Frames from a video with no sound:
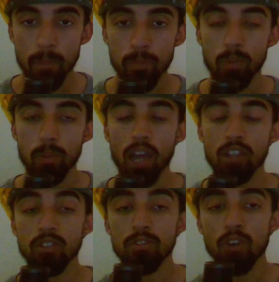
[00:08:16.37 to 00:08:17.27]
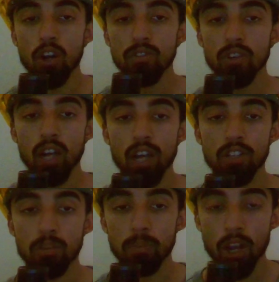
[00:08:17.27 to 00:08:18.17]
But as a father, as
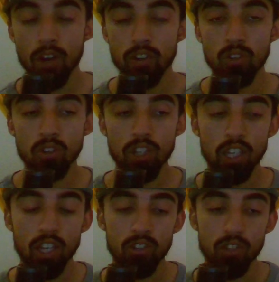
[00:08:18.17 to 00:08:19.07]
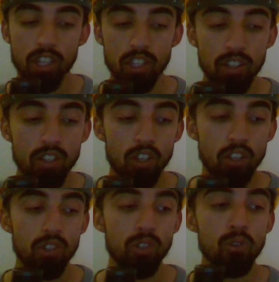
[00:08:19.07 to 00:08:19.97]
a parent looking at your kid,
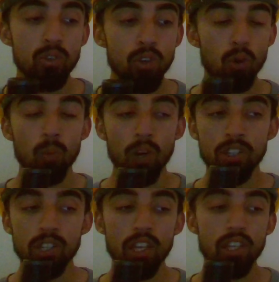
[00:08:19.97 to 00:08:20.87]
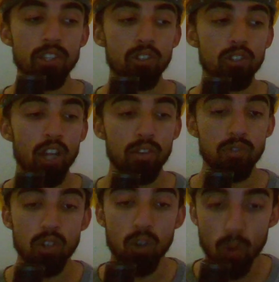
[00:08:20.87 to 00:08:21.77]
one day he's gonna have
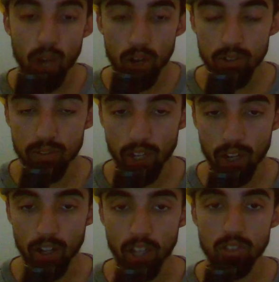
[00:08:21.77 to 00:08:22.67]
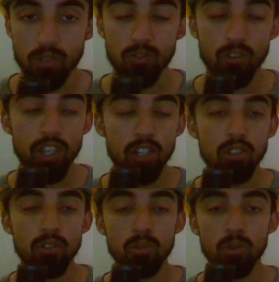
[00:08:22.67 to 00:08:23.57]
to grow out of that. As free as
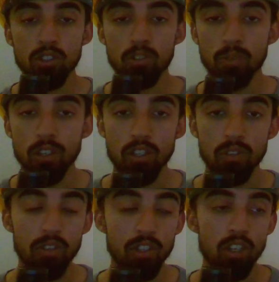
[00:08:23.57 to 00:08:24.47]
he would want to be, if he